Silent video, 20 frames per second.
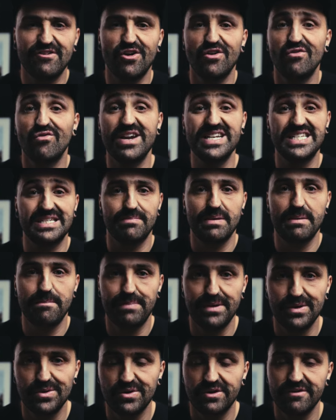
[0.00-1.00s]
your own recipe
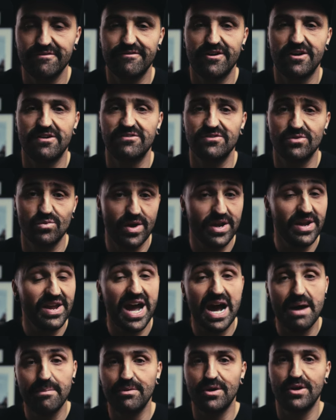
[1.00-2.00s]
builder involved where you
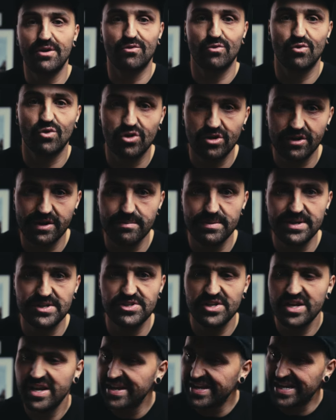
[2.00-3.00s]
upload a raw
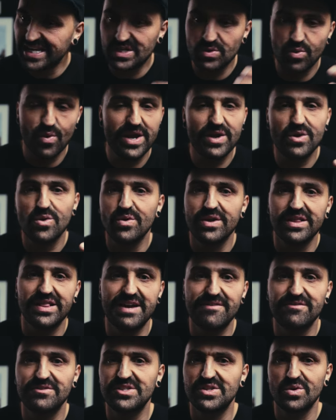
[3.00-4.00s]
image, you tweak all your
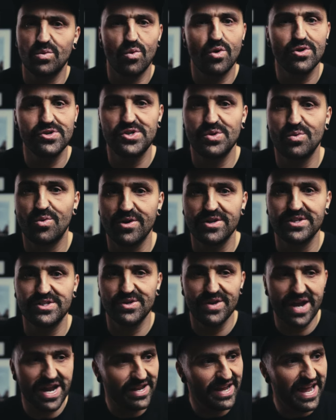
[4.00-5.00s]
levels to what you want it
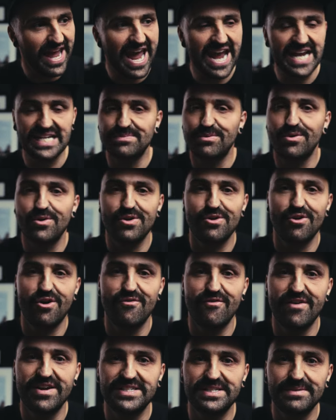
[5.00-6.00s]
to, and you export your
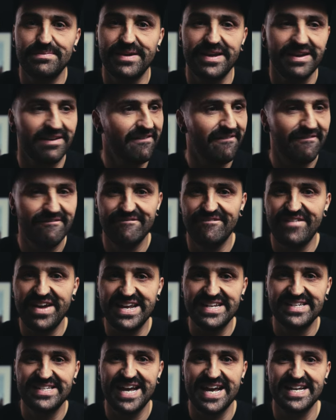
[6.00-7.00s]
own recipe.
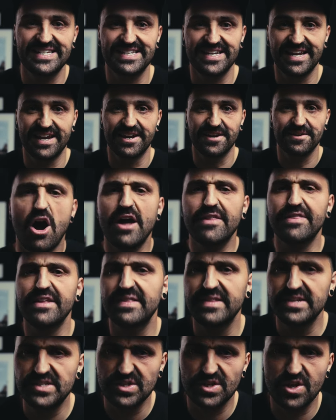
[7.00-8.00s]
Fantastic. I
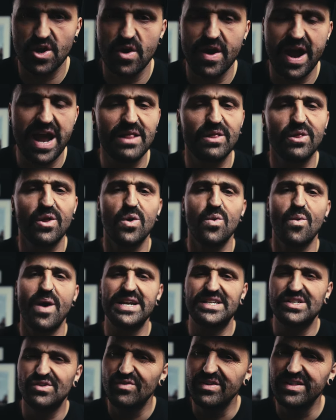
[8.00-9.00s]
think this would go a long
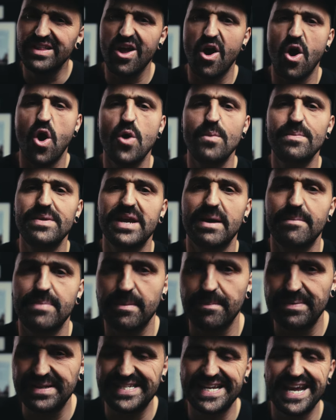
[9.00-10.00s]
way to really opening up
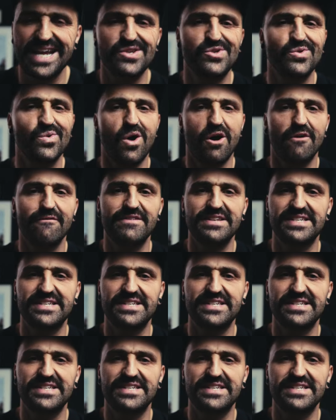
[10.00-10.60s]
the potential of